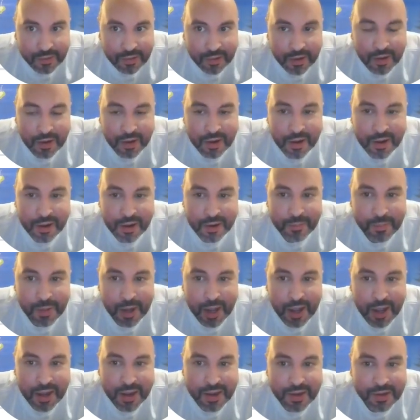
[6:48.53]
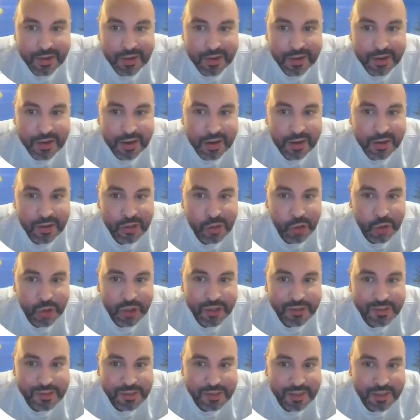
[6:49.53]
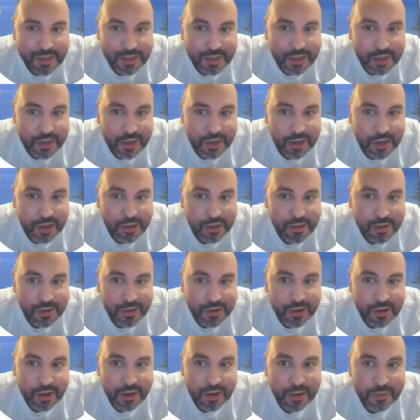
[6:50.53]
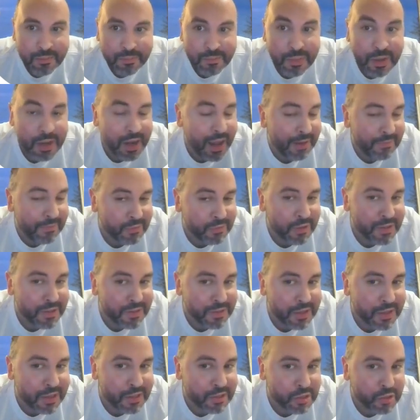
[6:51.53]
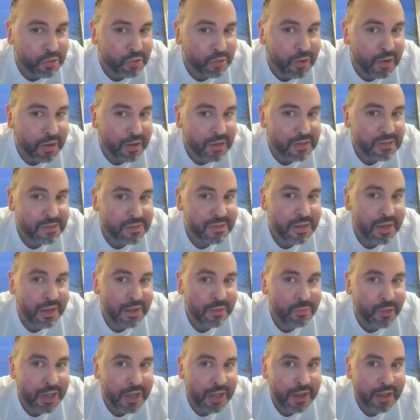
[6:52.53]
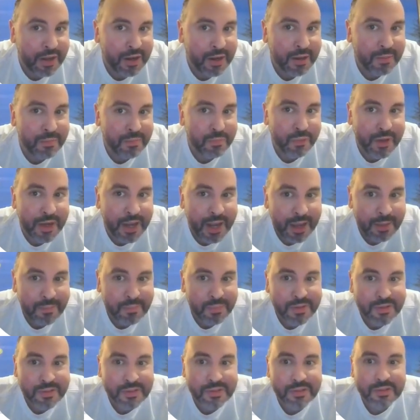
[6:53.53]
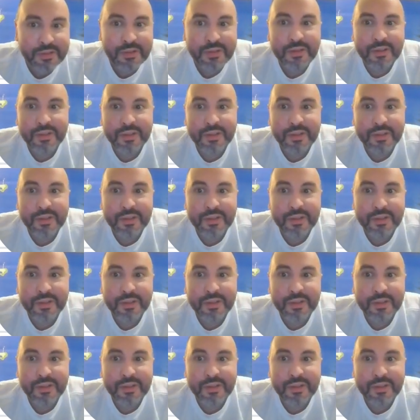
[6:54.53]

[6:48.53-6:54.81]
and you can see here. But after it does cross and we head up, what happens?